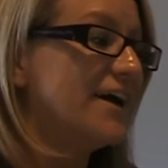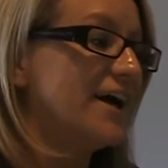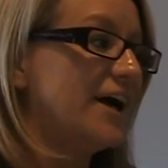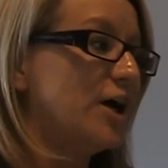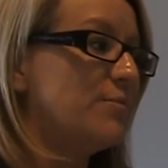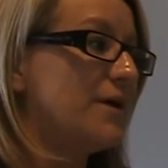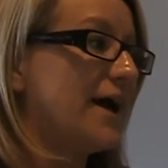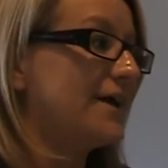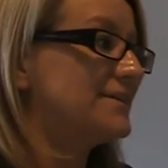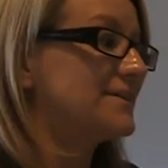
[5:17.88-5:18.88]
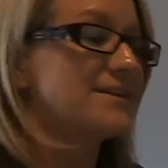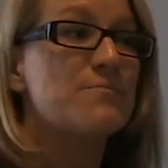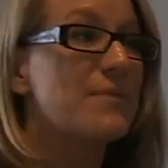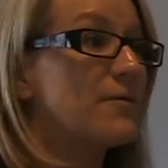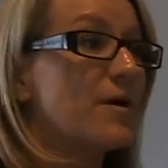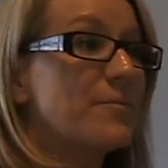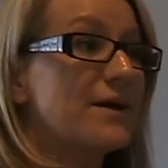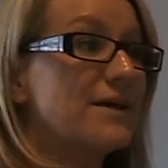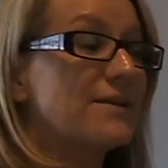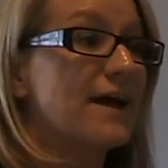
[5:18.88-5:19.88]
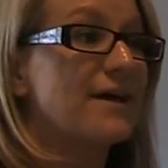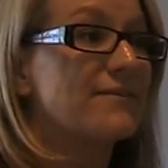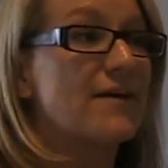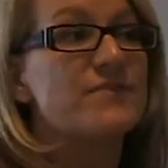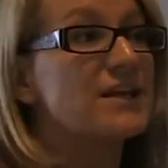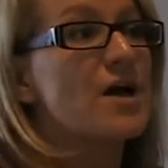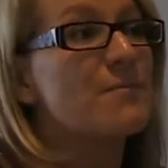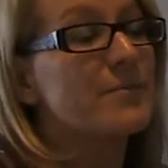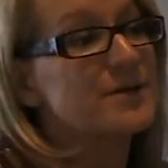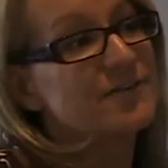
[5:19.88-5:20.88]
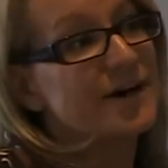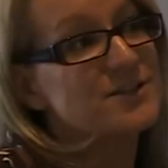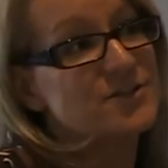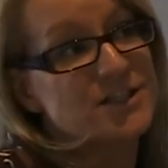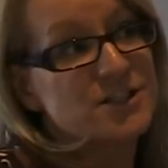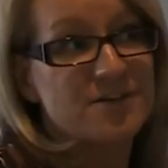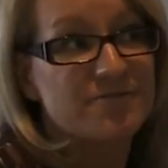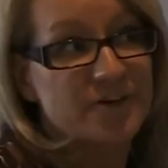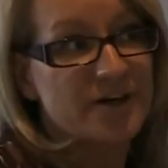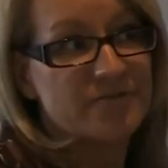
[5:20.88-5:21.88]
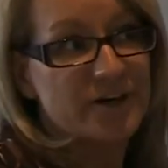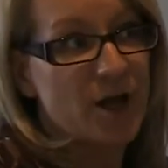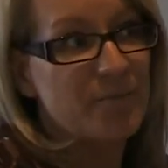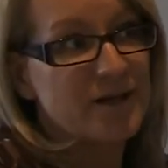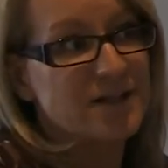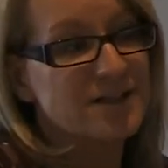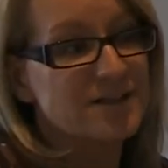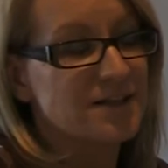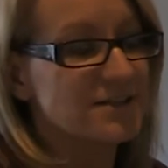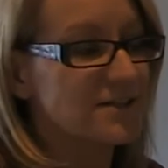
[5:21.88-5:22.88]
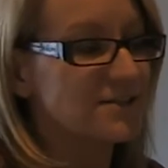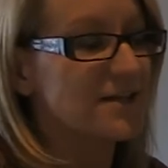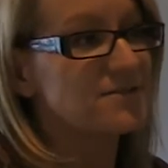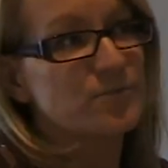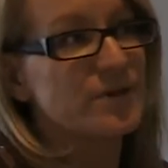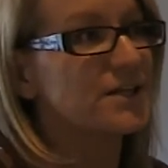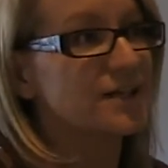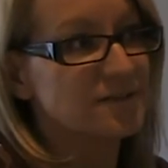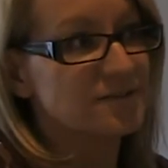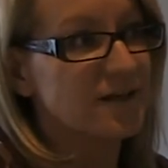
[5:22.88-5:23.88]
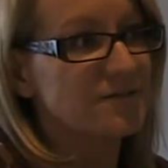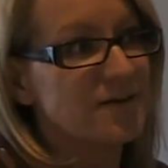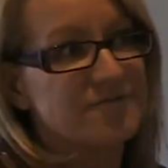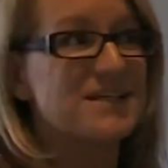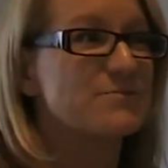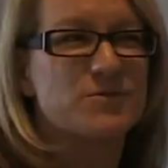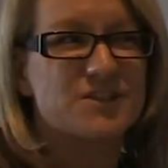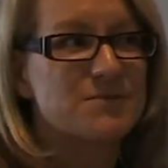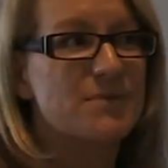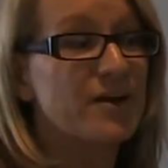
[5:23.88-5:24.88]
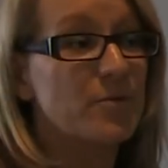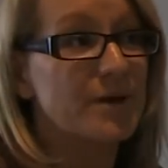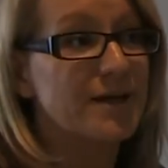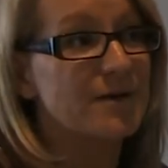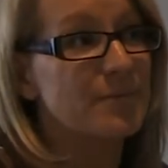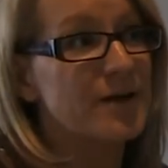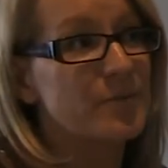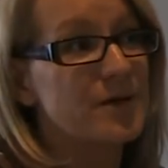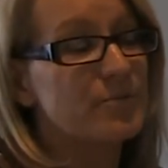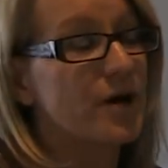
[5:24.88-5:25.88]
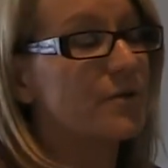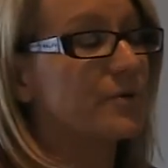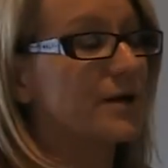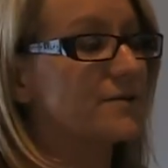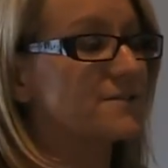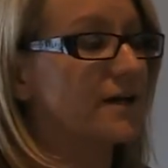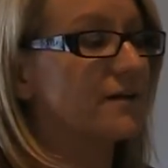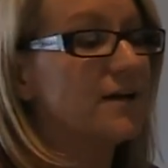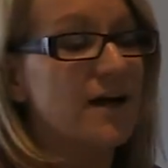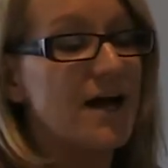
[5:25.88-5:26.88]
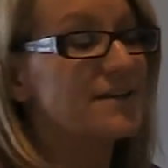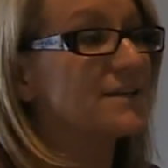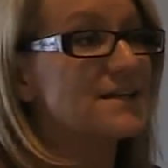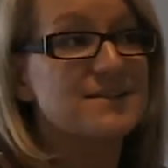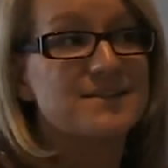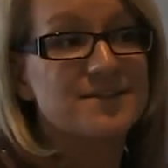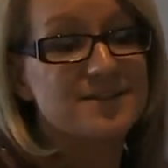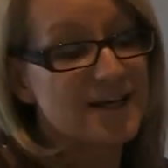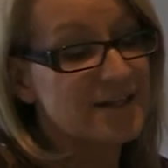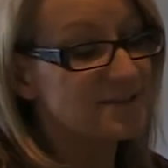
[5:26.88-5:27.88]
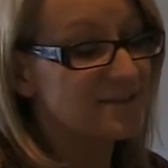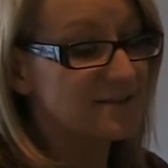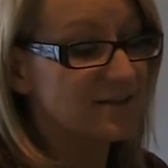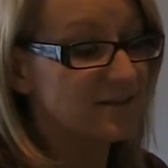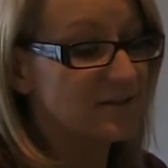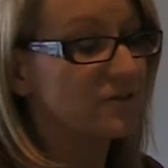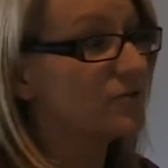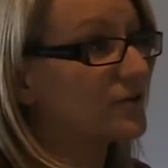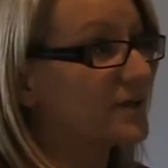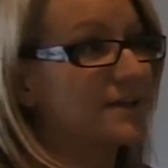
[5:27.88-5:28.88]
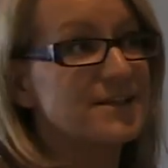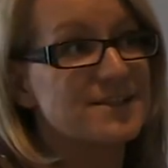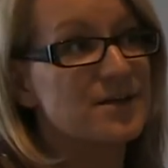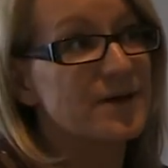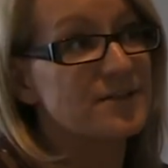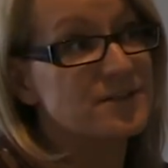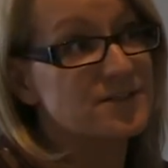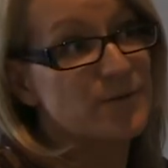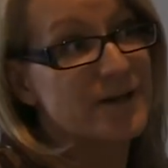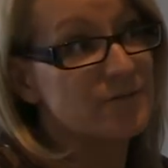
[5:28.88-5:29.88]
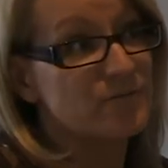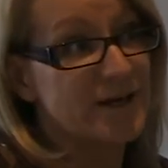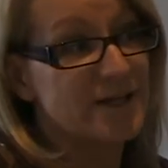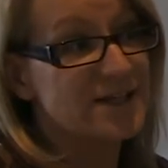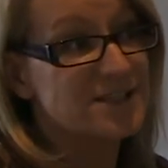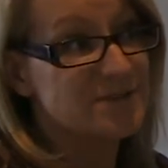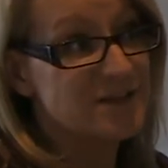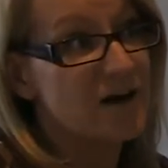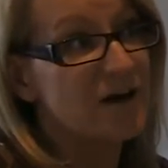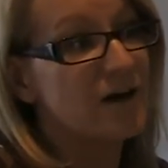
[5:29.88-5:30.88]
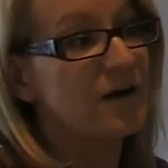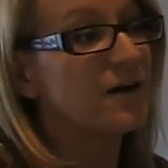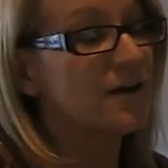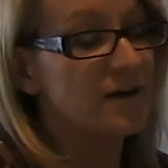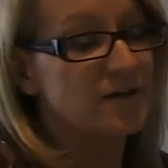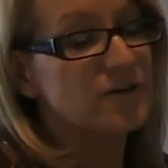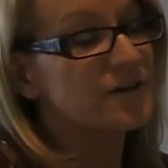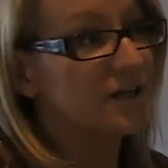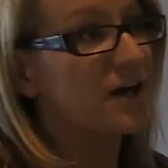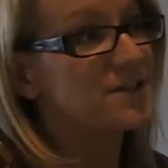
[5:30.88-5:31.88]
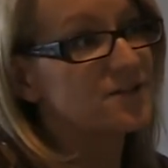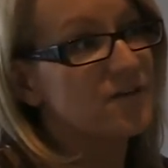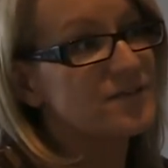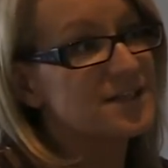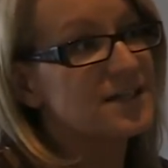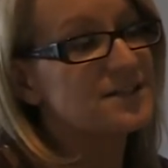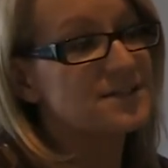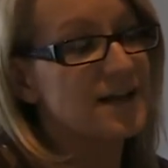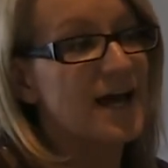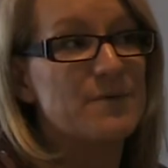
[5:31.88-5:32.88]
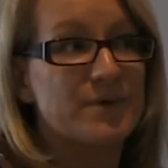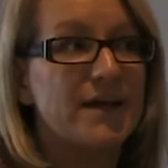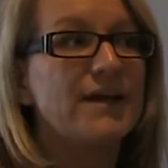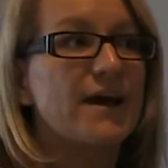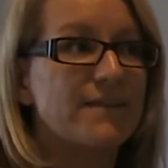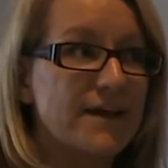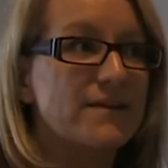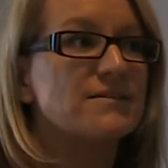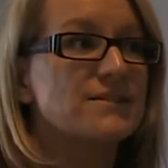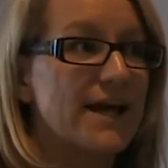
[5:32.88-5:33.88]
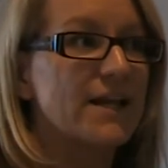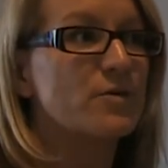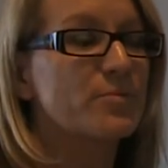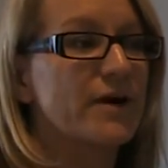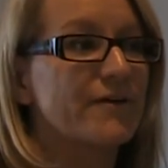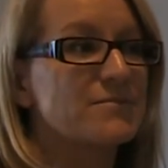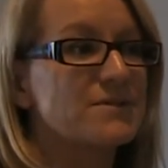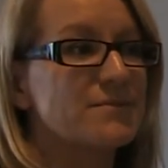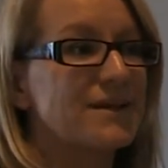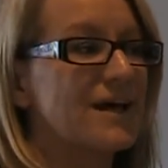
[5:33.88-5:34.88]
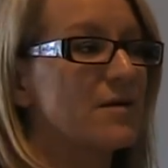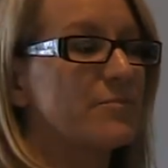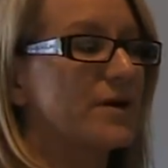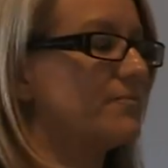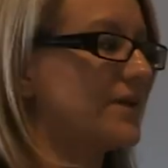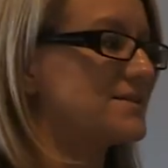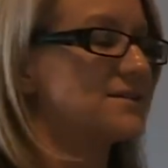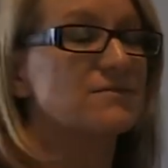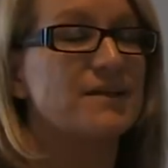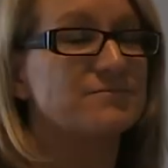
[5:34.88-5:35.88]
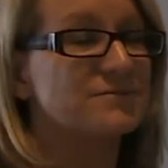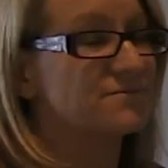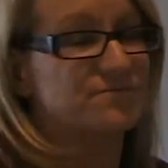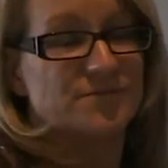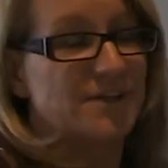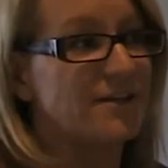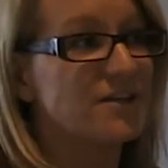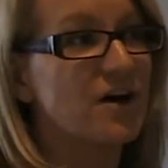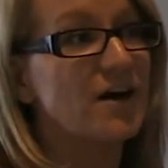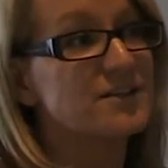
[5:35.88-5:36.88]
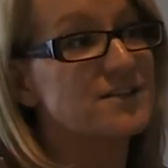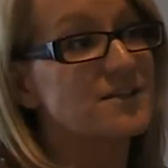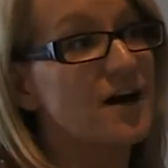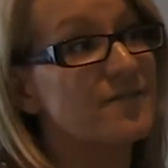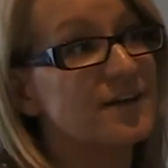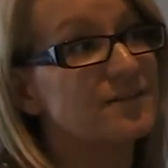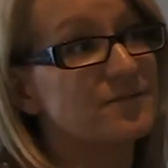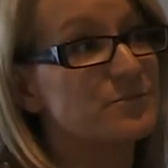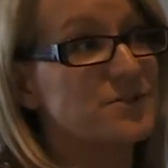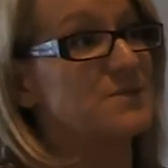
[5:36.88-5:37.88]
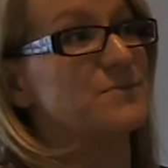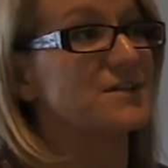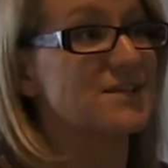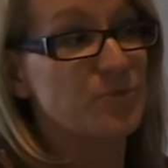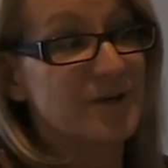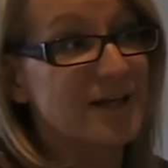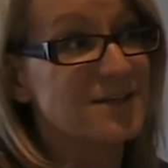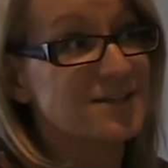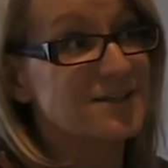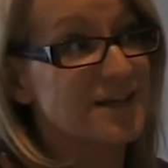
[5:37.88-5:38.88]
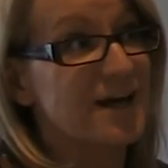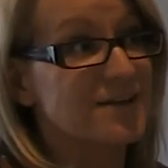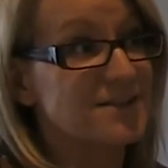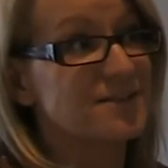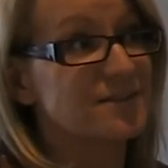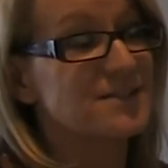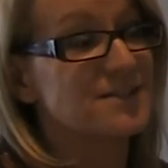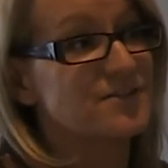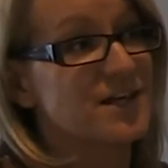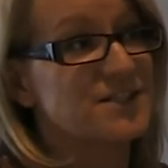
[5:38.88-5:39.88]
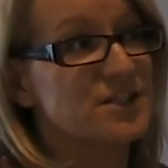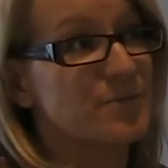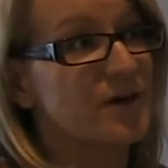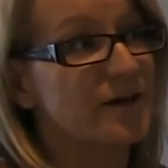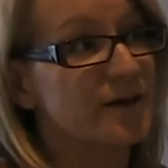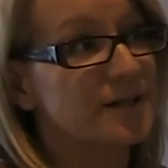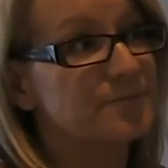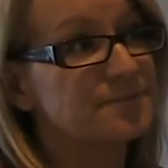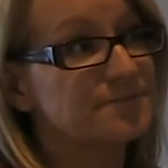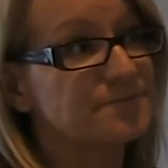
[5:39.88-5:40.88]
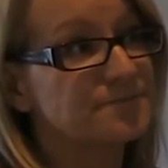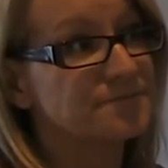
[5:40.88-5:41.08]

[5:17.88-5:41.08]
And that may well be that video might be a great strategy for a company that sells a widget, and Facebook just might not be appropriate. So I think the lesson still stands. Look and listen to where your customers are. Look at the kinds of conversations that are happening, and then tailor a program to meet that. But I still don't. You can't just dive in just because everybody else is there. It still needs a strategy behind it.